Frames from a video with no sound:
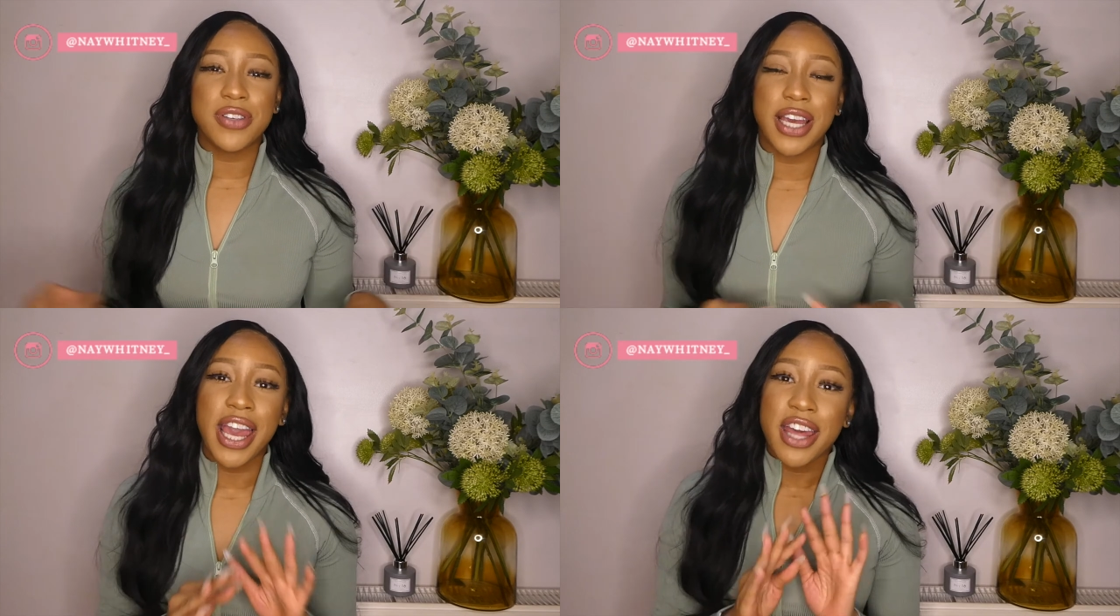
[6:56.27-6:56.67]

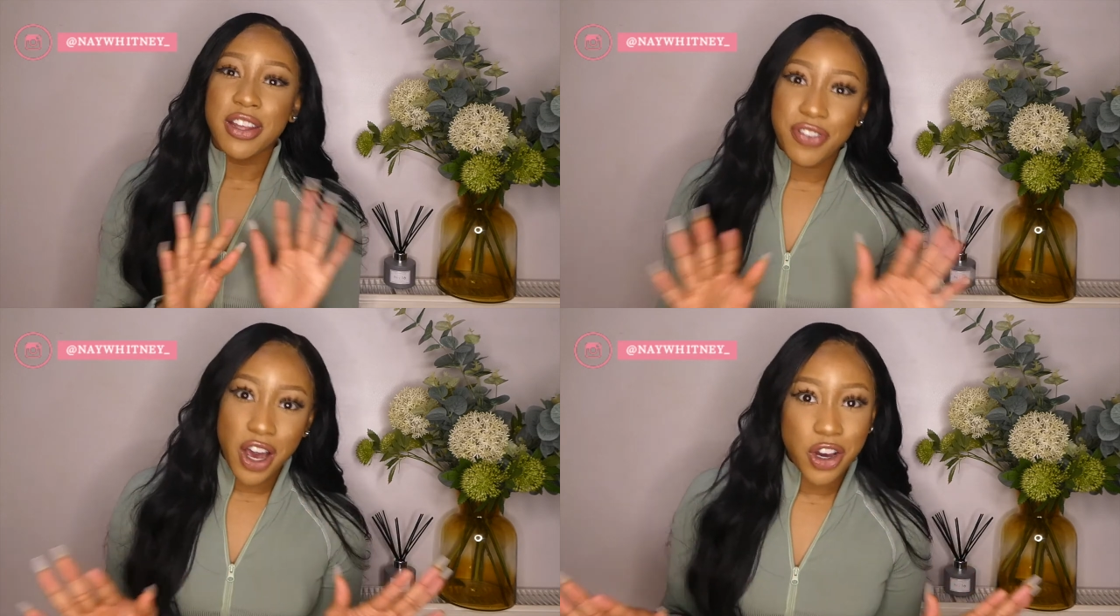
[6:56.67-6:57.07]
Like the
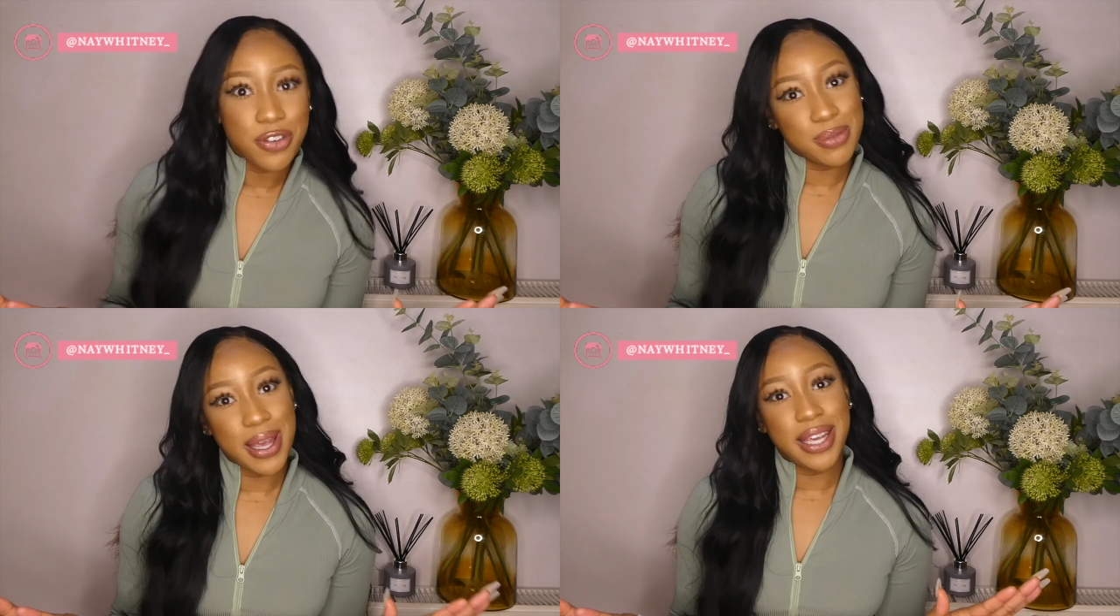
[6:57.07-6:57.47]
fur
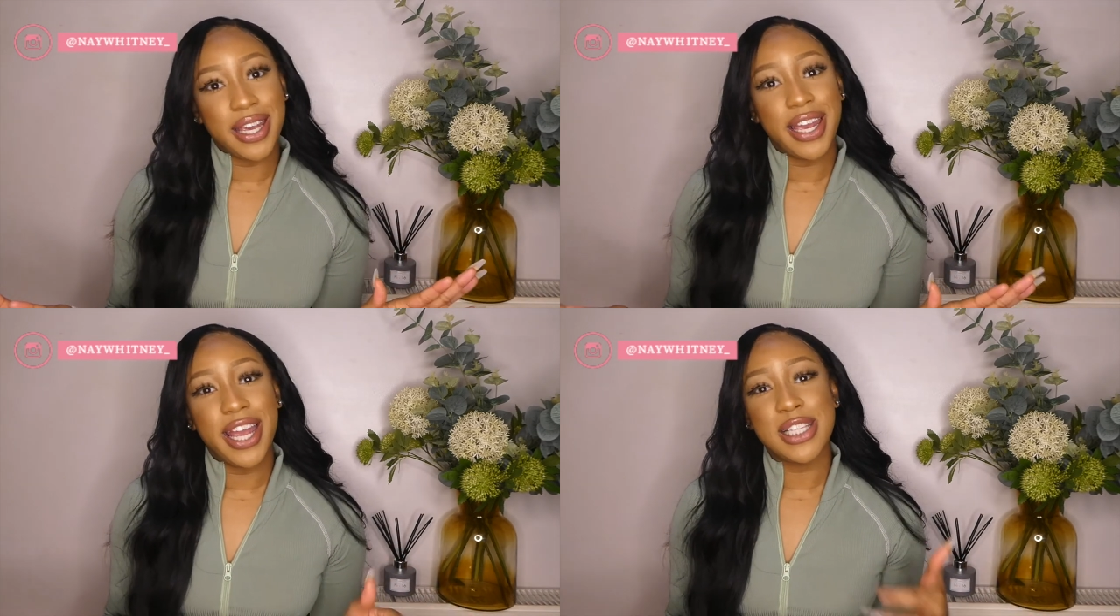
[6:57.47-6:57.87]
cuffs make
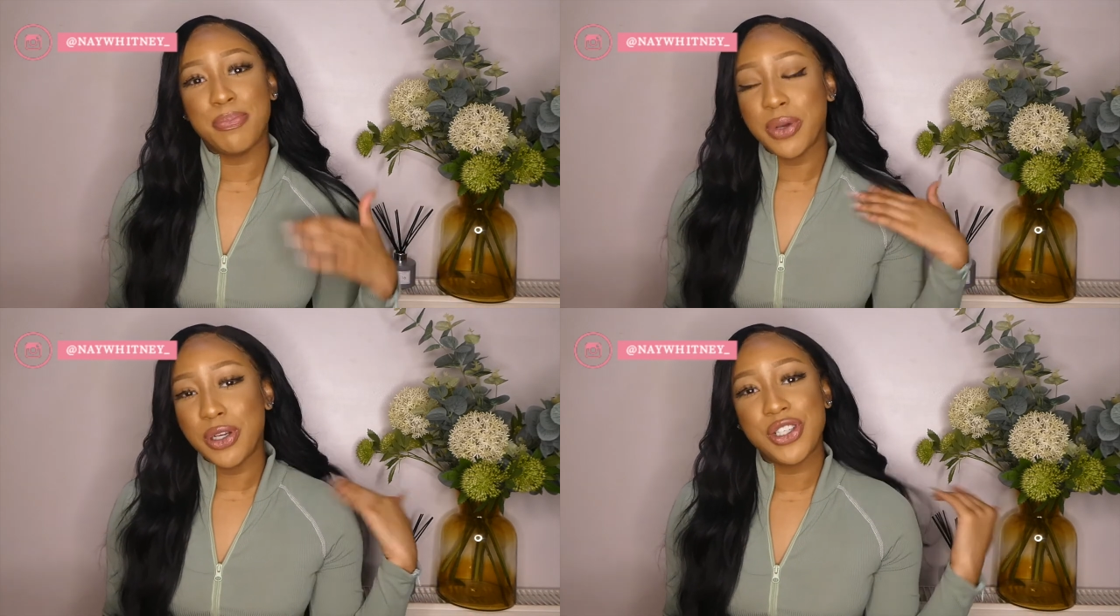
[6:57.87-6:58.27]
it, it's
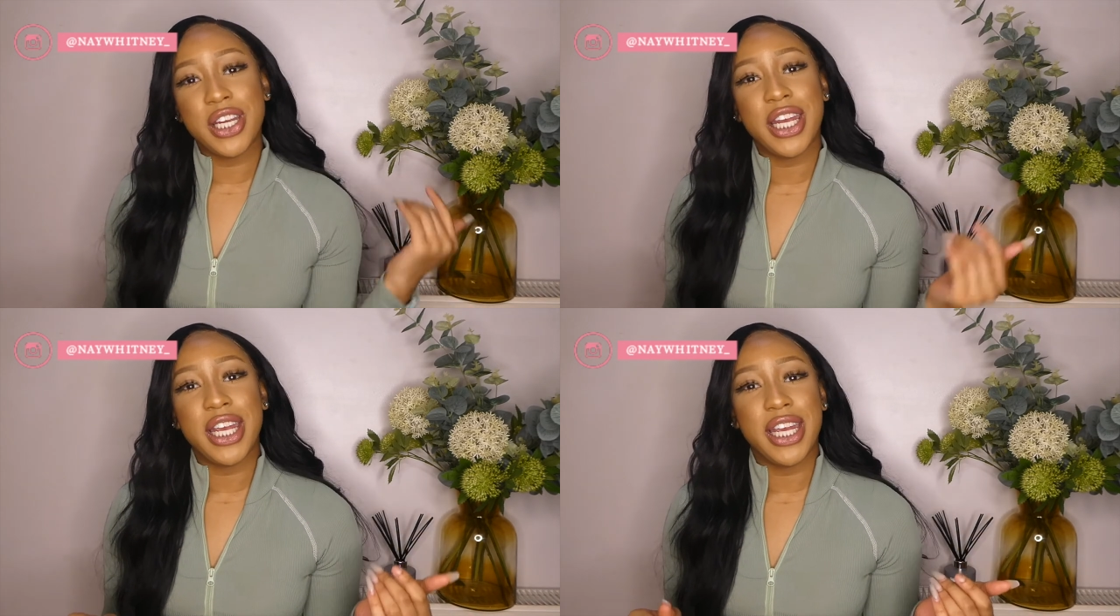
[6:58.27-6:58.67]

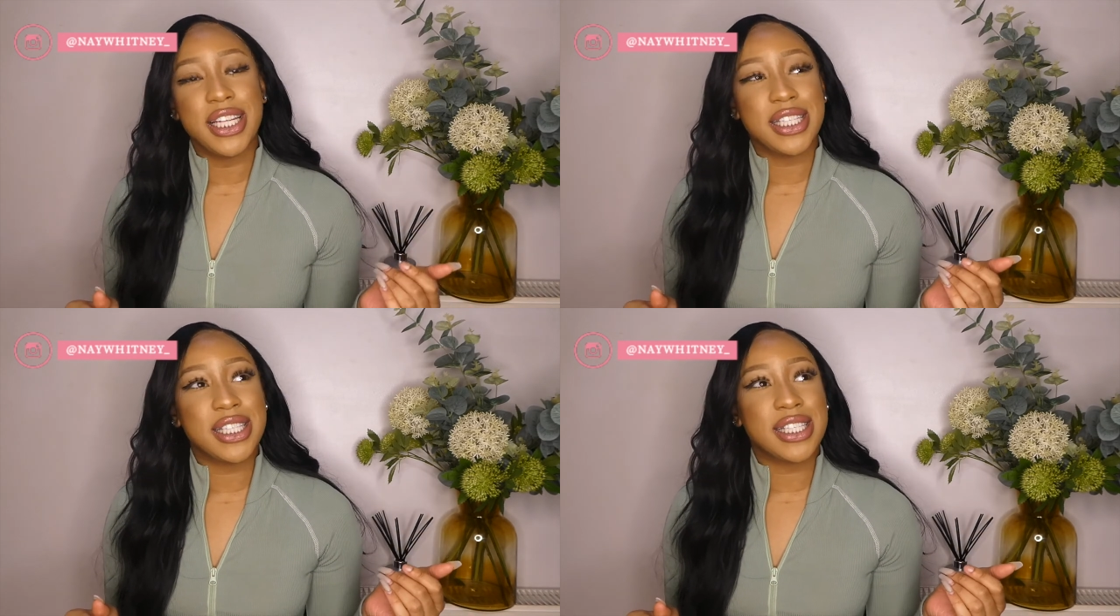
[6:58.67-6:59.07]
bougie,
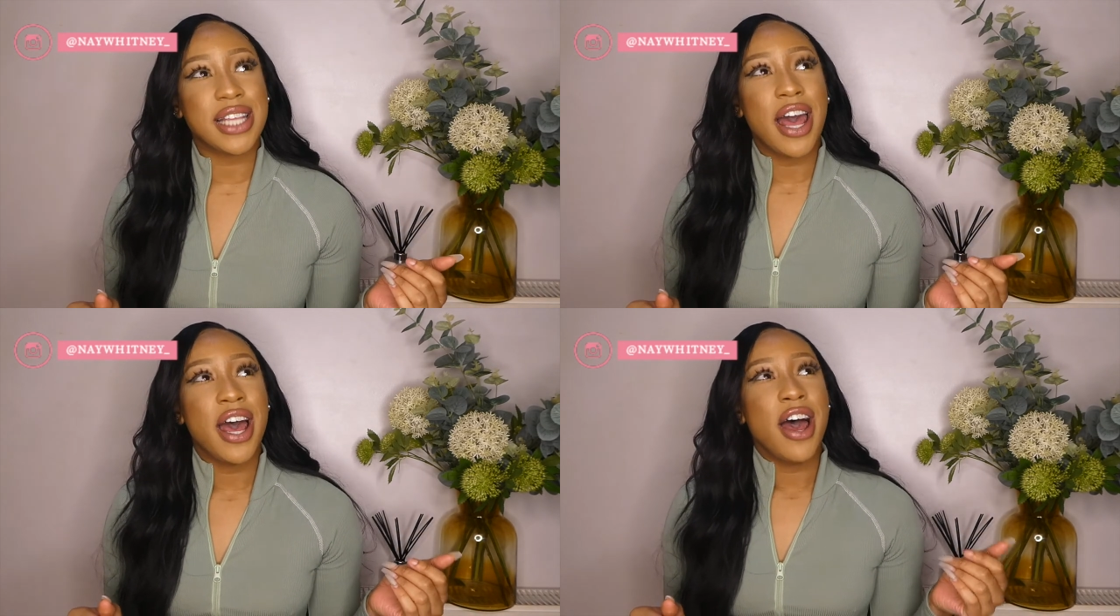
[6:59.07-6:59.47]
it's
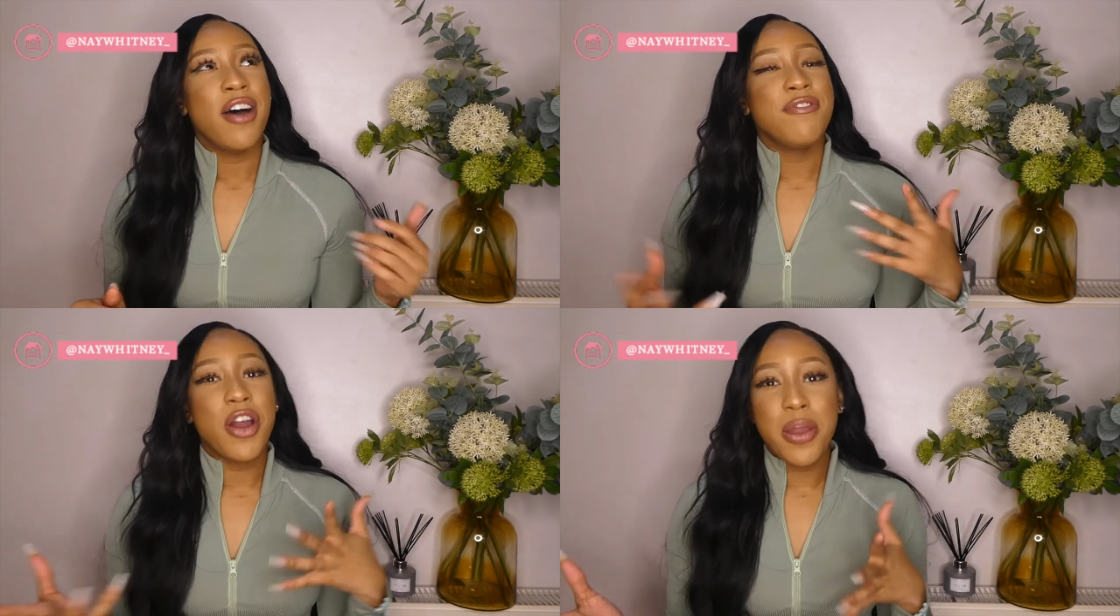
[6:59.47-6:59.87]

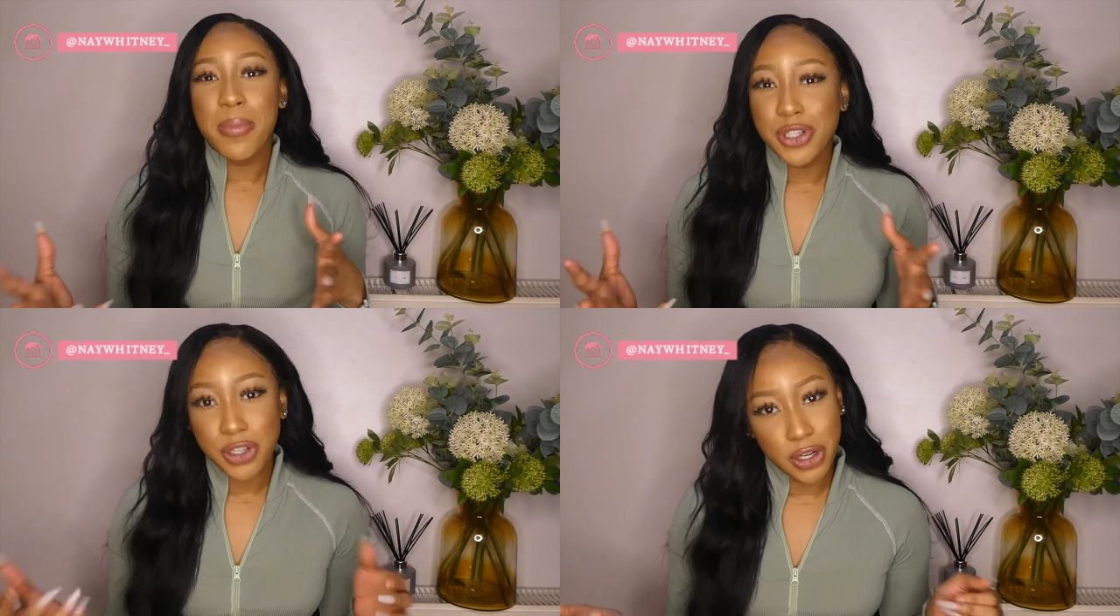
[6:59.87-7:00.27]
very
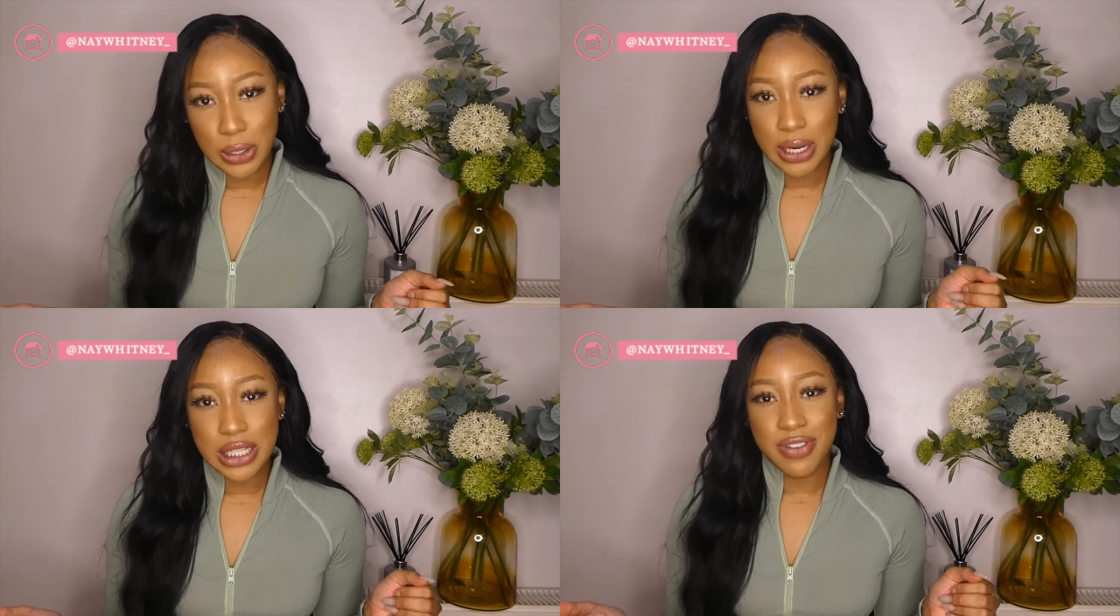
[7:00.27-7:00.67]
much
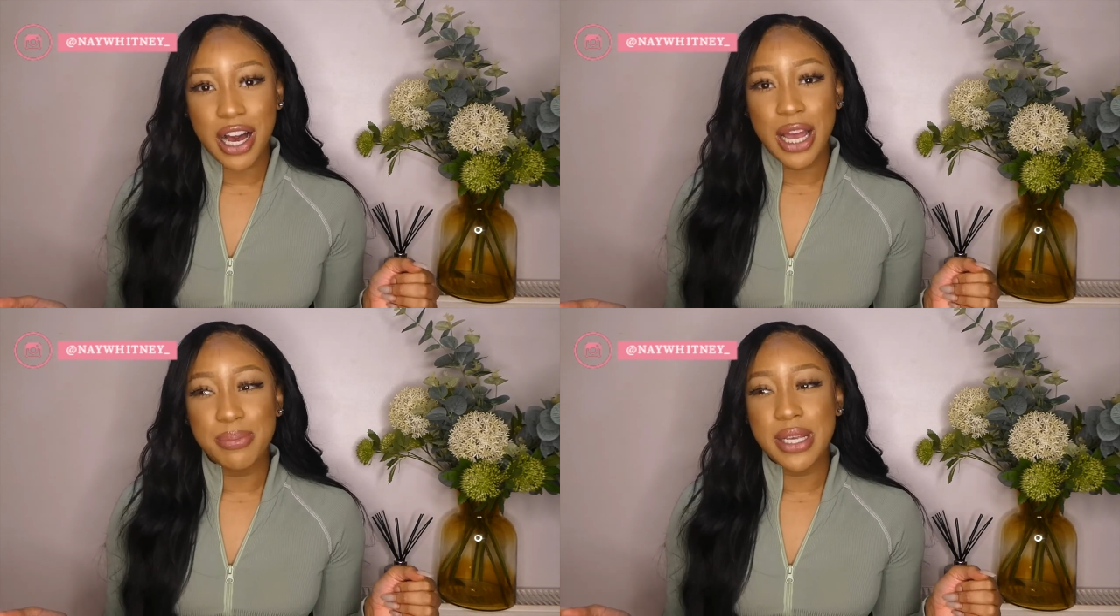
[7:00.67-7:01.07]
Clueless
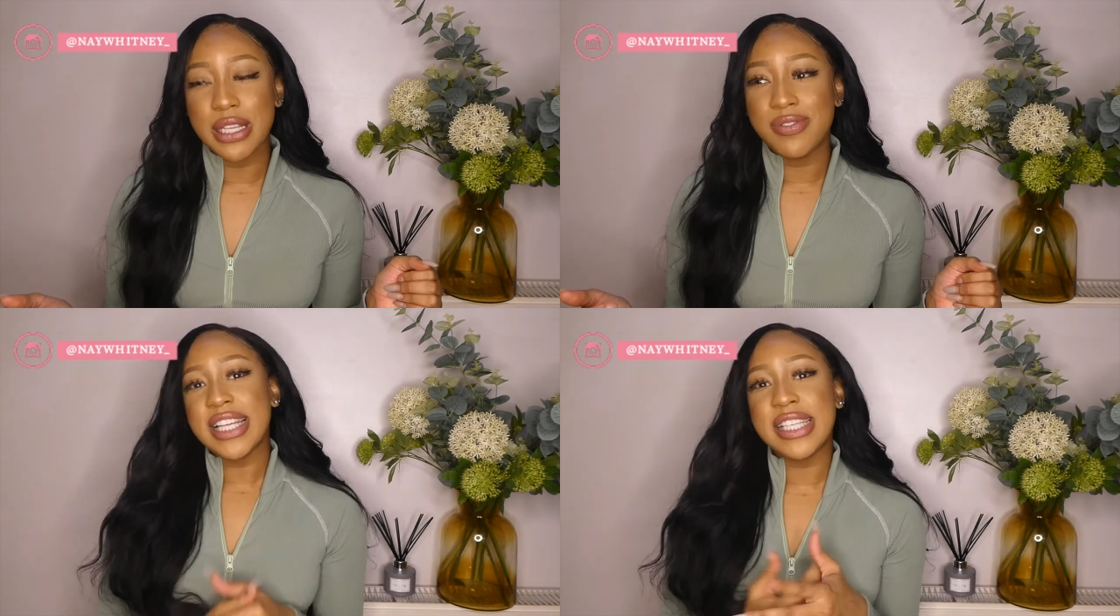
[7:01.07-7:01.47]
vibes. It's